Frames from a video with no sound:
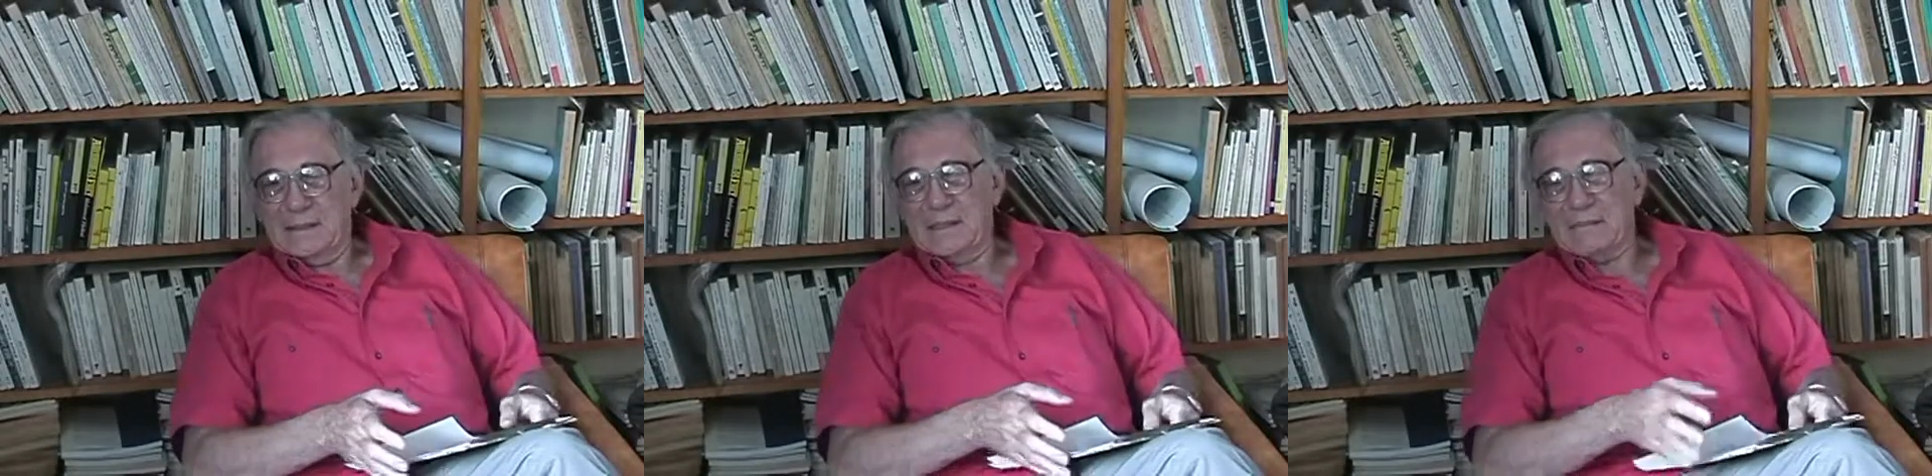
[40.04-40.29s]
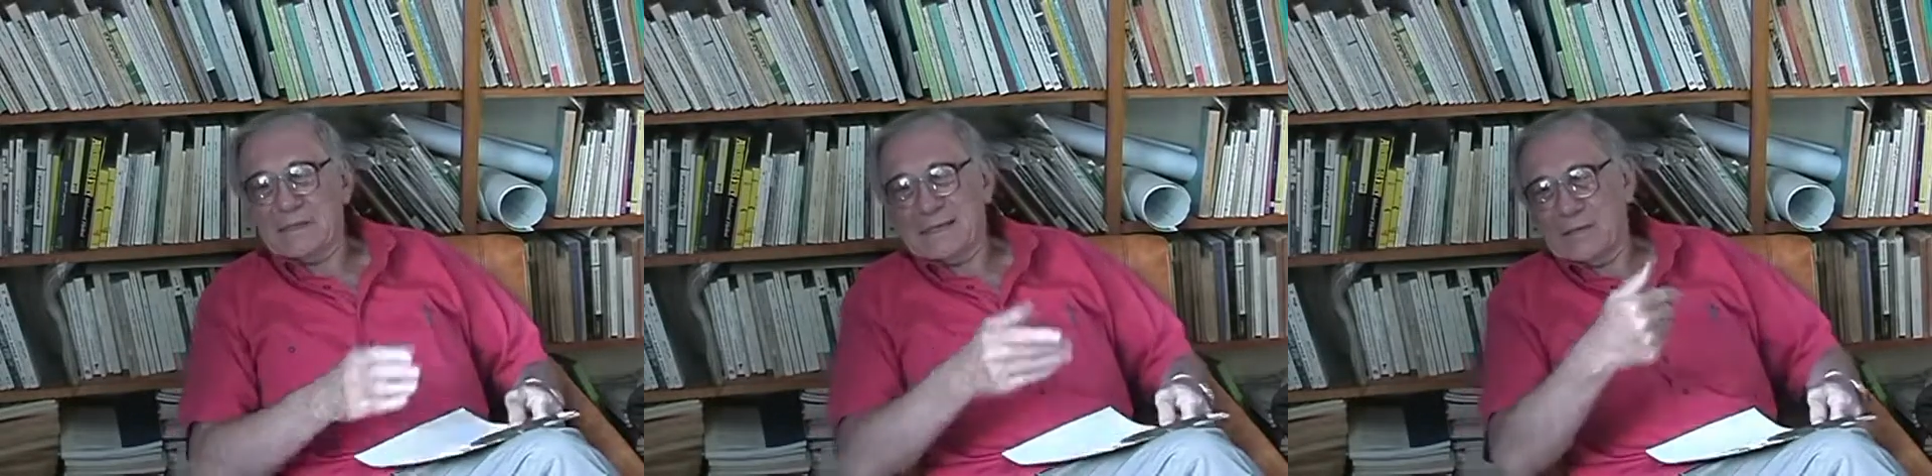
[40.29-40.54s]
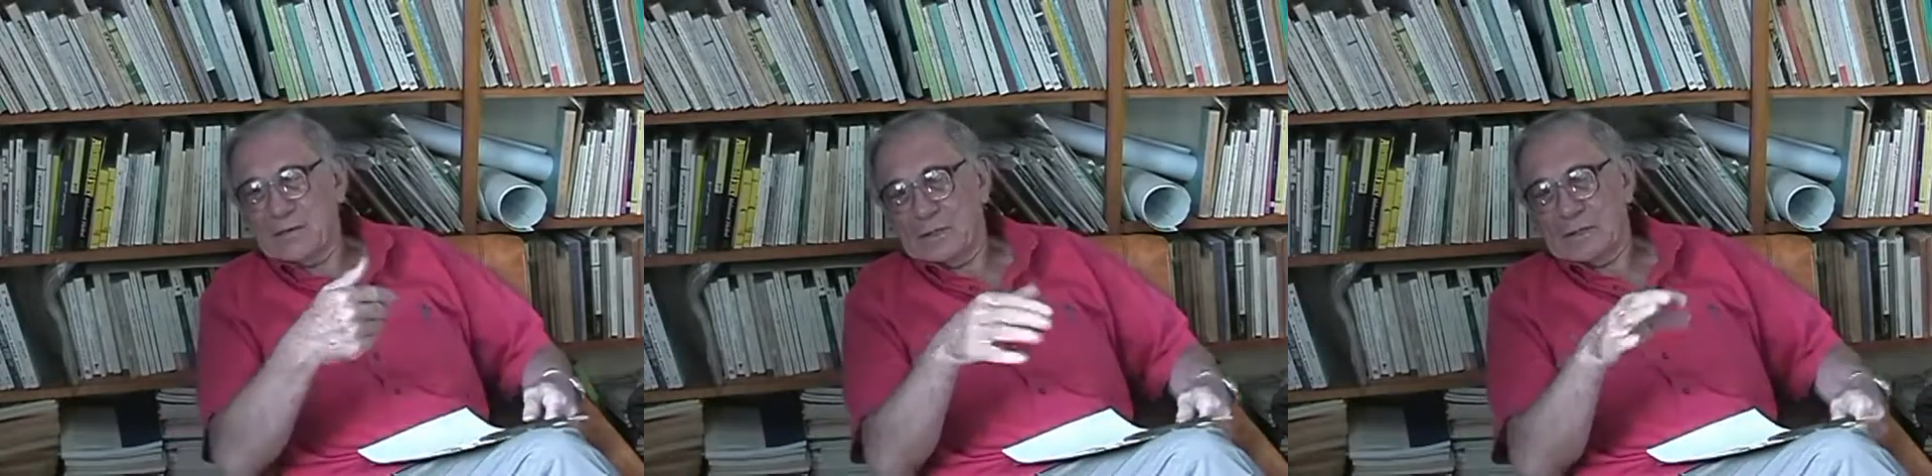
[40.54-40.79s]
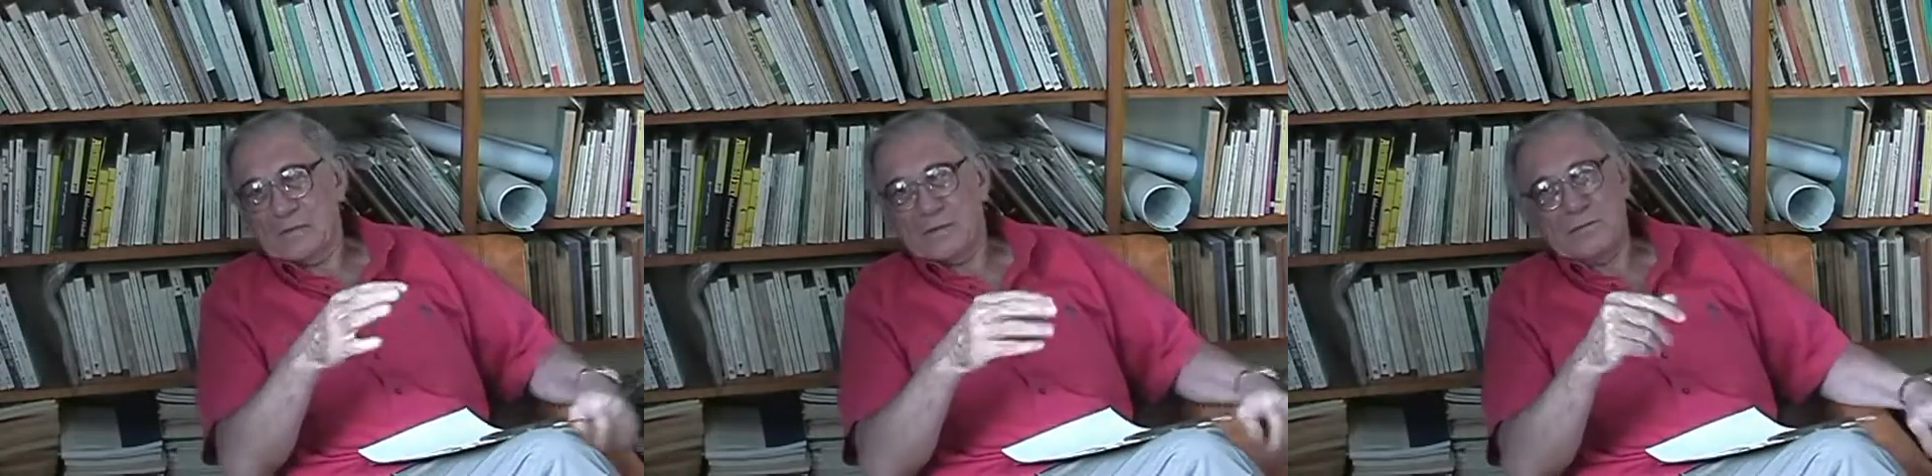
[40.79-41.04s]
Let me tell you a
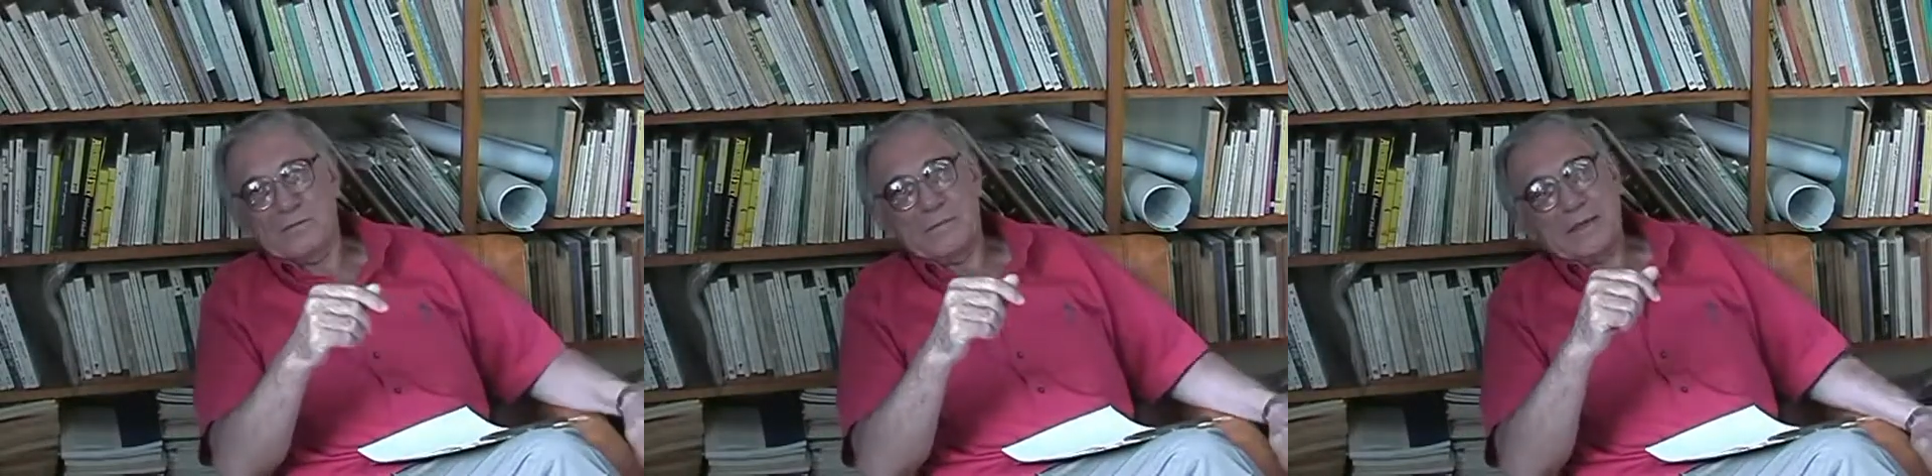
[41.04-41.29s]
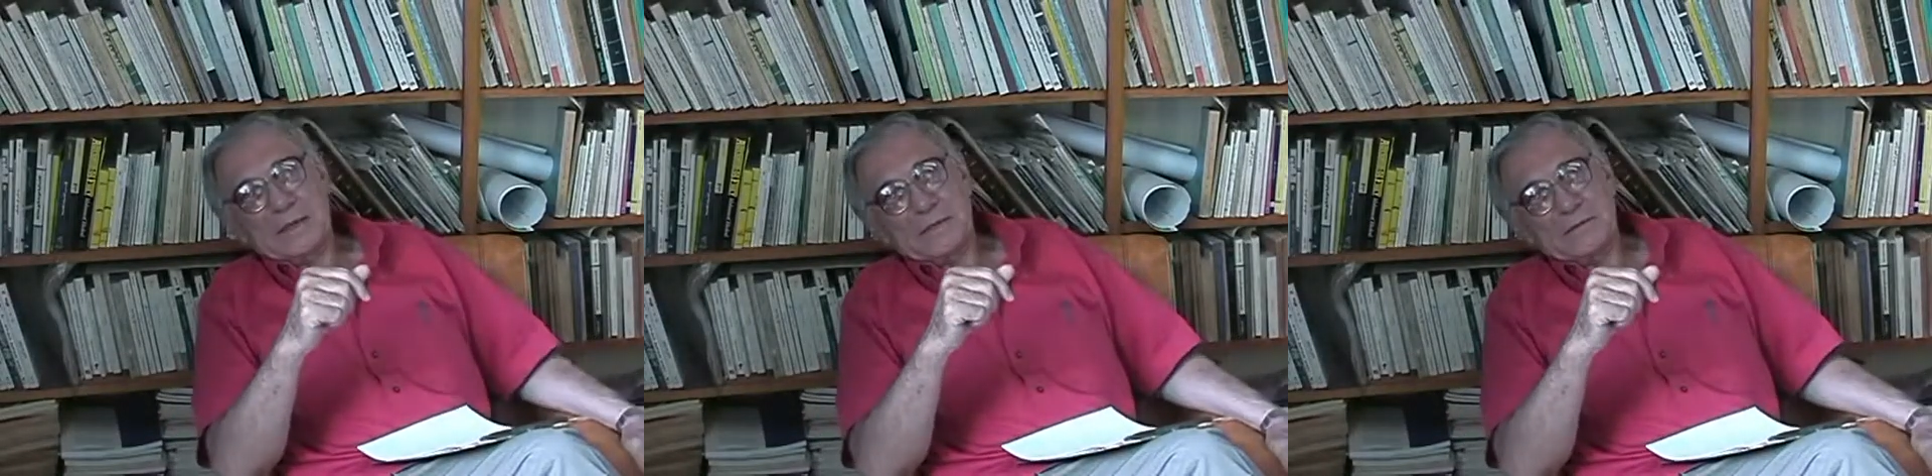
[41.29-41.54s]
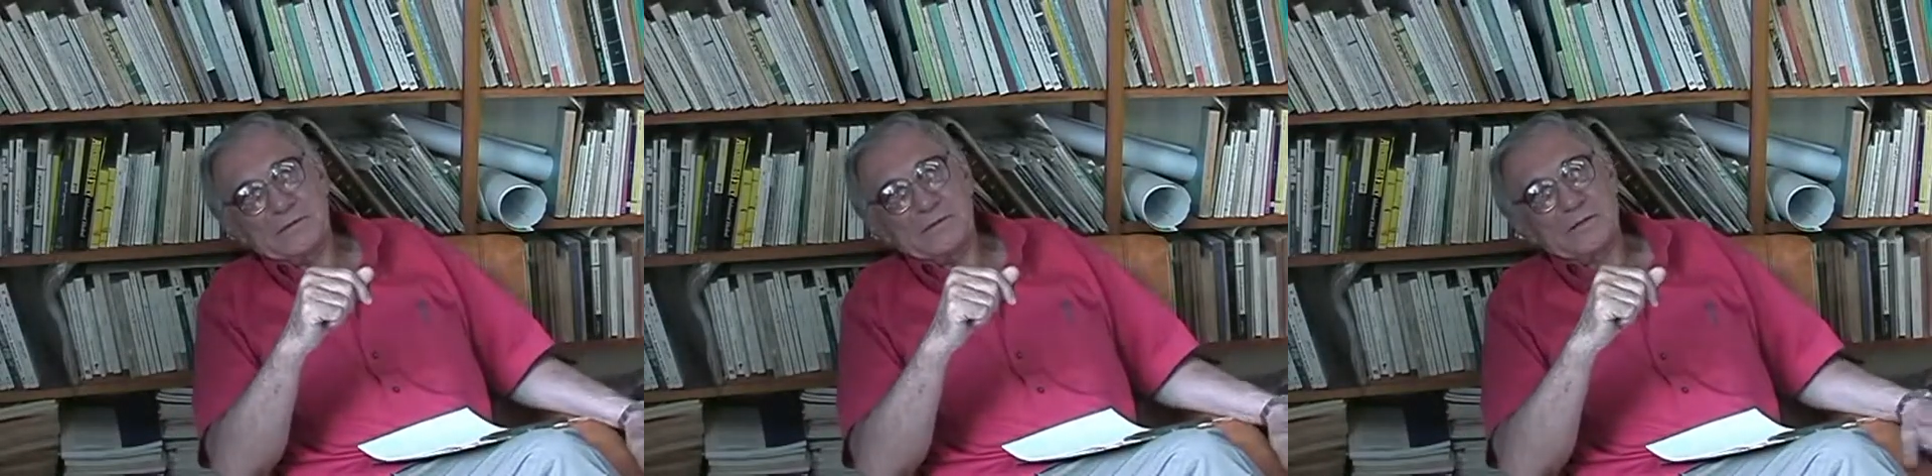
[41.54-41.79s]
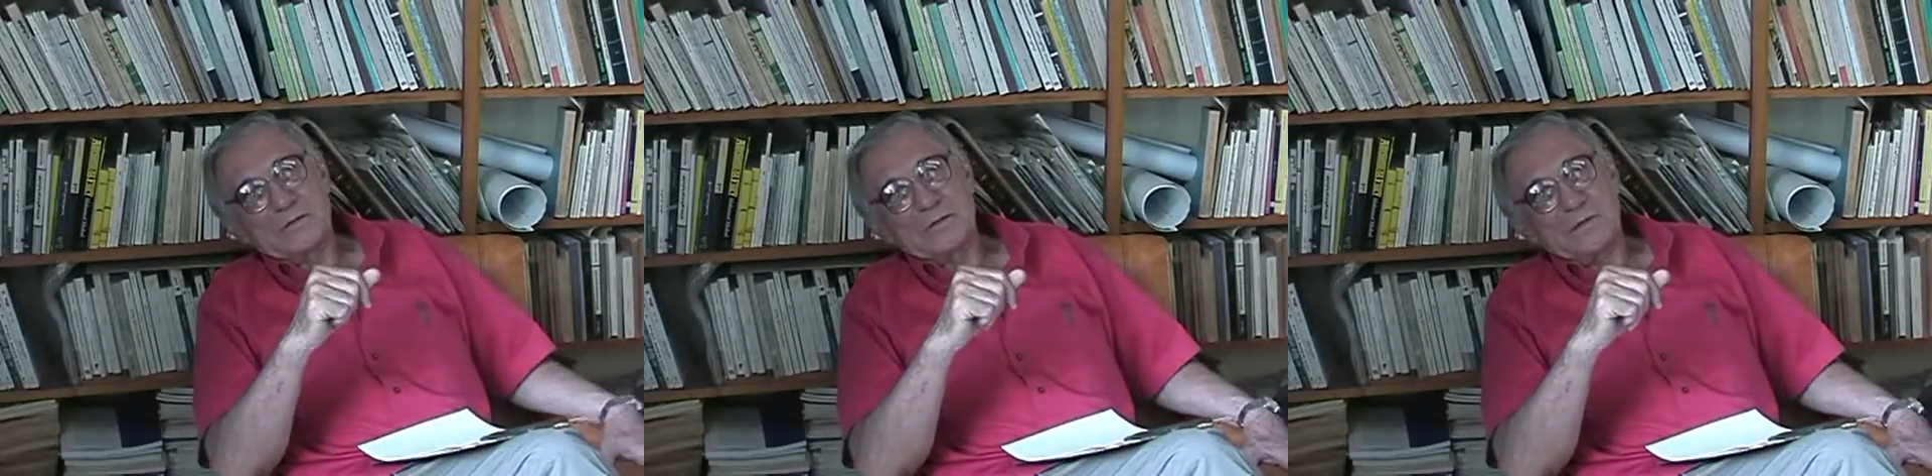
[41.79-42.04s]
little bit of background
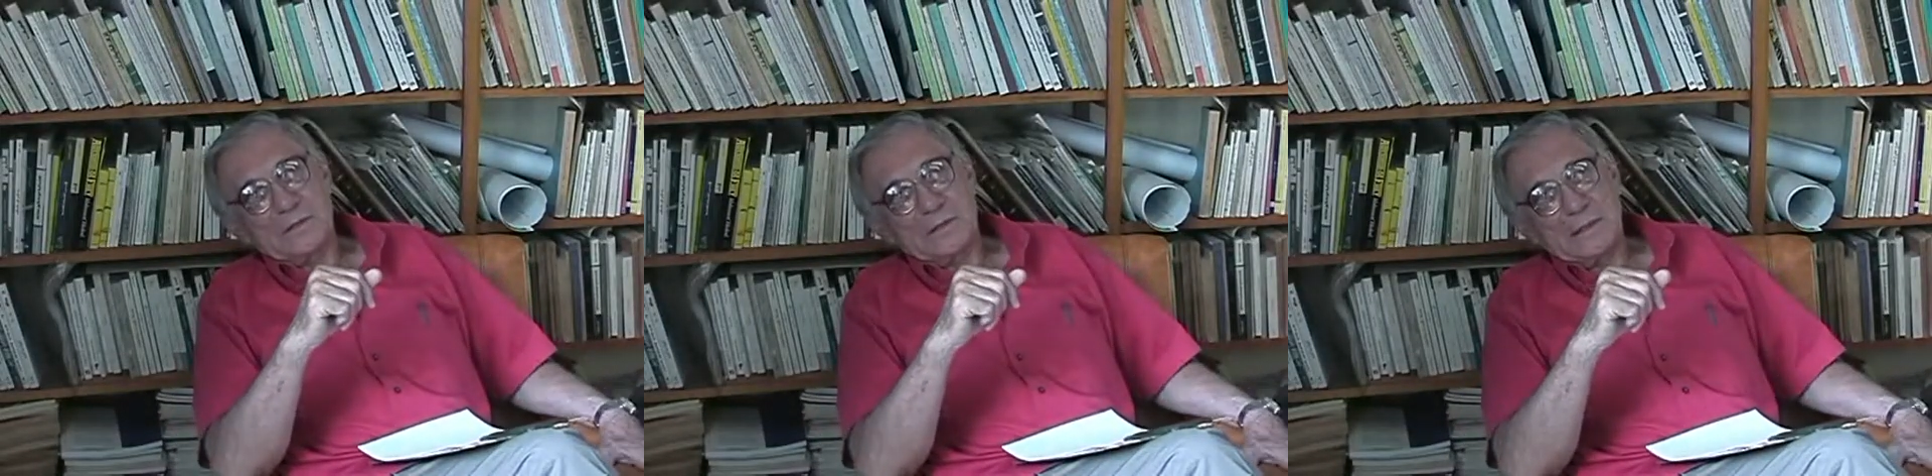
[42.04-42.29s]
first yeah. of all.